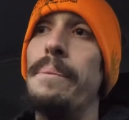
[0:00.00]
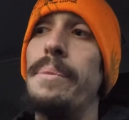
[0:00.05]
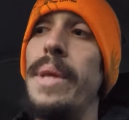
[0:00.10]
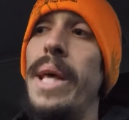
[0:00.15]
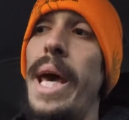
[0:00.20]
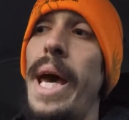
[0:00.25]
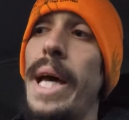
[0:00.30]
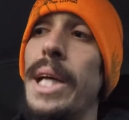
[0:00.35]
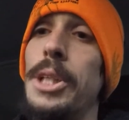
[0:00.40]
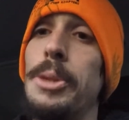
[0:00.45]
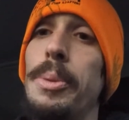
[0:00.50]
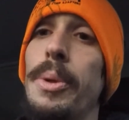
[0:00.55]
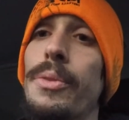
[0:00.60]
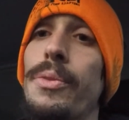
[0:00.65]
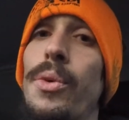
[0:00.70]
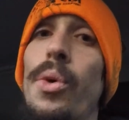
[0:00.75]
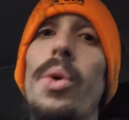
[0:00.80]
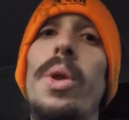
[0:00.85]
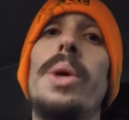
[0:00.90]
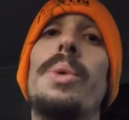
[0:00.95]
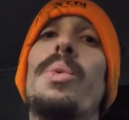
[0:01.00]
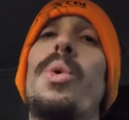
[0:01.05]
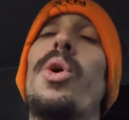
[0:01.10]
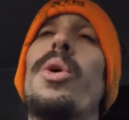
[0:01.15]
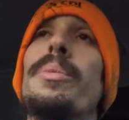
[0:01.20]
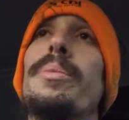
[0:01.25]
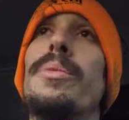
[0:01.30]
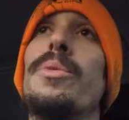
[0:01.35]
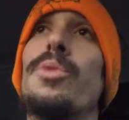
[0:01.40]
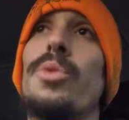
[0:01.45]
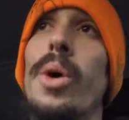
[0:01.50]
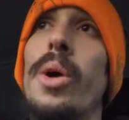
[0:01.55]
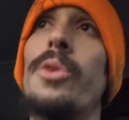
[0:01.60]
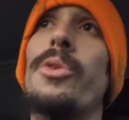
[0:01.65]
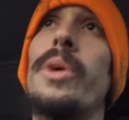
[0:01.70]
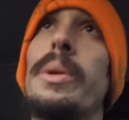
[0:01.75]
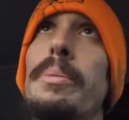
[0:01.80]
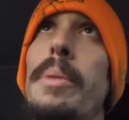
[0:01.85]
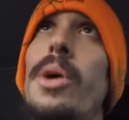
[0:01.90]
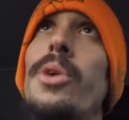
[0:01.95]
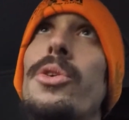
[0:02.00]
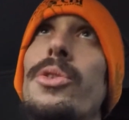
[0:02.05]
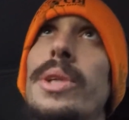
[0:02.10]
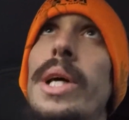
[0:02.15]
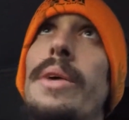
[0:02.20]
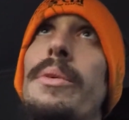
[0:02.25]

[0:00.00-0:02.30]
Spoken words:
It has to be fully warmed. Rotary motors